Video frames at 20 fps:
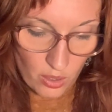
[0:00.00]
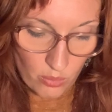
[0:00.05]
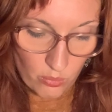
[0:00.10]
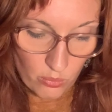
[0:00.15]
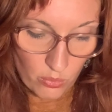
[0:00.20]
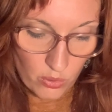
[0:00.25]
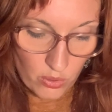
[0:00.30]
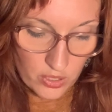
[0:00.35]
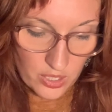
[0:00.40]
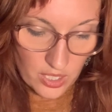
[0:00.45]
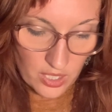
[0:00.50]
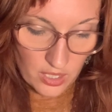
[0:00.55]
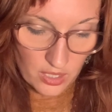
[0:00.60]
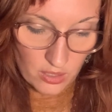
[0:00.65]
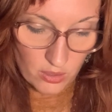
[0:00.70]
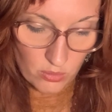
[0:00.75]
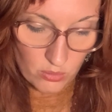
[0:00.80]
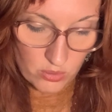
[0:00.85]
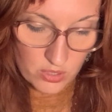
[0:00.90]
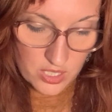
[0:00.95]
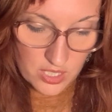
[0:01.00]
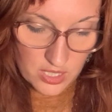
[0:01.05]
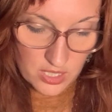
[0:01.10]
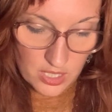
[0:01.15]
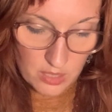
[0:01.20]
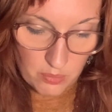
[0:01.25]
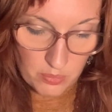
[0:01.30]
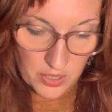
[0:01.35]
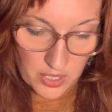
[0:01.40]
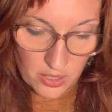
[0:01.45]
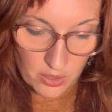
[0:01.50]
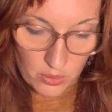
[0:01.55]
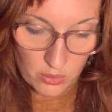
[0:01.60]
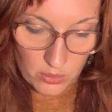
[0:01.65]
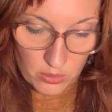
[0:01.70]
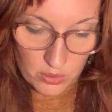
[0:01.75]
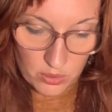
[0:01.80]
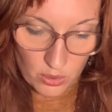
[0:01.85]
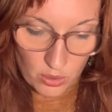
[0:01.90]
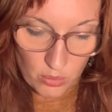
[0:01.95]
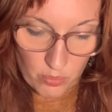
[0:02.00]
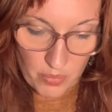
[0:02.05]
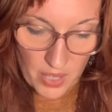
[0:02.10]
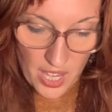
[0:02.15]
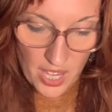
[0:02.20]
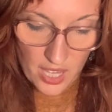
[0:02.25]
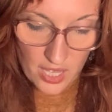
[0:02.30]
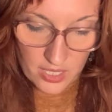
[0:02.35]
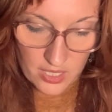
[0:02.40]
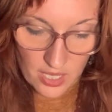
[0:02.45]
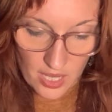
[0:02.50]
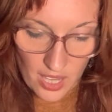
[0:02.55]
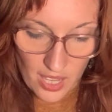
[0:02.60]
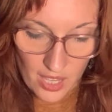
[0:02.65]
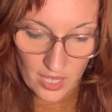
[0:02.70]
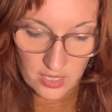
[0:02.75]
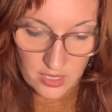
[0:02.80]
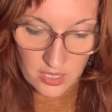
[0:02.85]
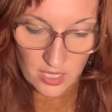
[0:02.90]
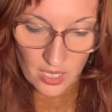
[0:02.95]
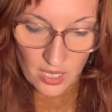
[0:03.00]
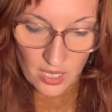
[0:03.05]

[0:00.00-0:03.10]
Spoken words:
walking or sleeping, good or bad, had